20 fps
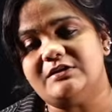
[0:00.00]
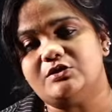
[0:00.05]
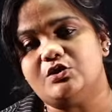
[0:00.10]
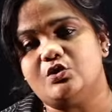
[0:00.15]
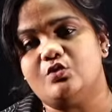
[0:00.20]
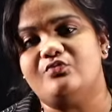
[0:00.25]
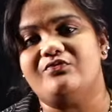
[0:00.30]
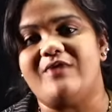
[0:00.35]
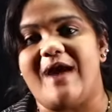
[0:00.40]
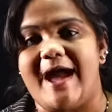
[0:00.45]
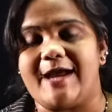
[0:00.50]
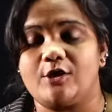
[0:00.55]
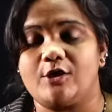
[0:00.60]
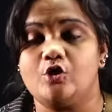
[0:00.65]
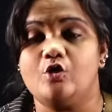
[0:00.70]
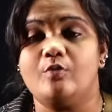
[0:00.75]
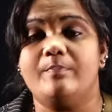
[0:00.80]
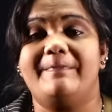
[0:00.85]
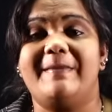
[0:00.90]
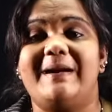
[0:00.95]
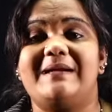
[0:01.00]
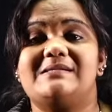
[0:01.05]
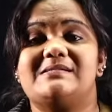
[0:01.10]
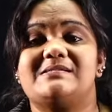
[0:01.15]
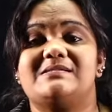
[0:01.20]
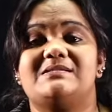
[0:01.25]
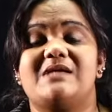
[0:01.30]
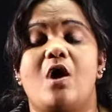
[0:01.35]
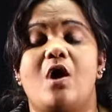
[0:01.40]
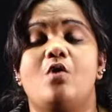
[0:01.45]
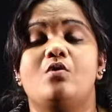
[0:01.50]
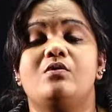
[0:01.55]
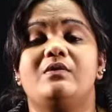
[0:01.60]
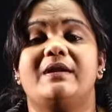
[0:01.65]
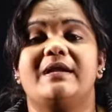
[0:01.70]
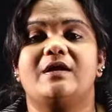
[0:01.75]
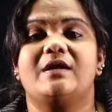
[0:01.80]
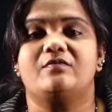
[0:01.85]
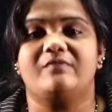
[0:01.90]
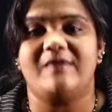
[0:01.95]
through vacuum, but sound
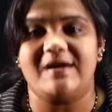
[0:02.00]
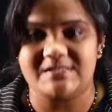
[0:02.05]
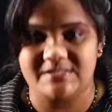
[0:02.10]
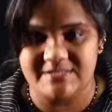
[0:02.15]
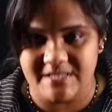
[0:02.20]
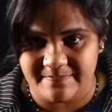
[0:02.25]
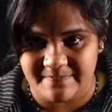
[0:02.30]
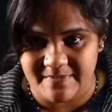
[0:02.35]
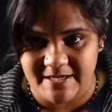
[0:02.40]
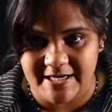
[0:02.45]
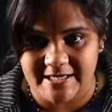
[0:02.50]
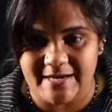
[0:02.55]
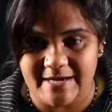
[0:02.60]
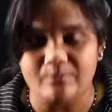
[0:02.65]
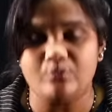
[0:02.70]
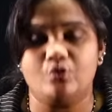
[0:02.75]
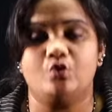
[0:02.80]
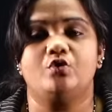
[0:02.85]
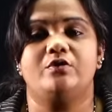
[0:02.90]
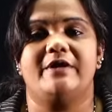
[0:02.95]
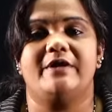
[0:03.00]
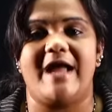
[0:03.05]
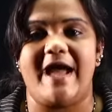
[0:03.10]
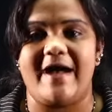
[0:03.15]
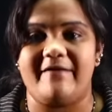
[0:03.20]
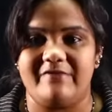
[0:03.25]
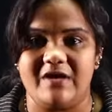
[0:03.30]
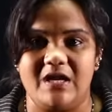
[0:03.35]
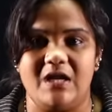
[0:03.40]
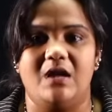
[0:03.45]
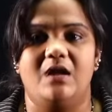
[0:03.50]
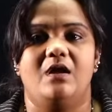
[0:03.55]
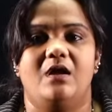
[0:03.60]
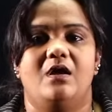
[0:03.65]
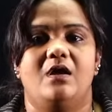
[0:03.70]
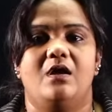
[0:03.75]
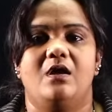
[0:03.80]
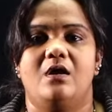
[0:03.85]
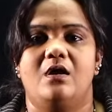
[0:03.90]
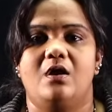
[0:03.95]
requires a medium to travel.
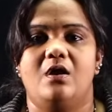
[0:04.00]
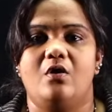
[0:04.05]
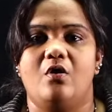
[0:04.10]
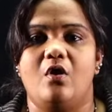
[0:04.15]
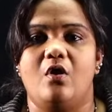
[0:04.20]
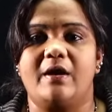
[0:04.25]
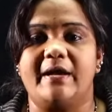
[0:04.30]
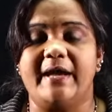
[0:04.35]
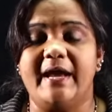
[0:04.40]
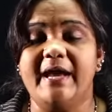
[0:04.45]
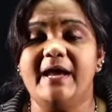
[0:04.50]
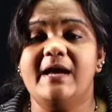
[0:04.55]
Okay?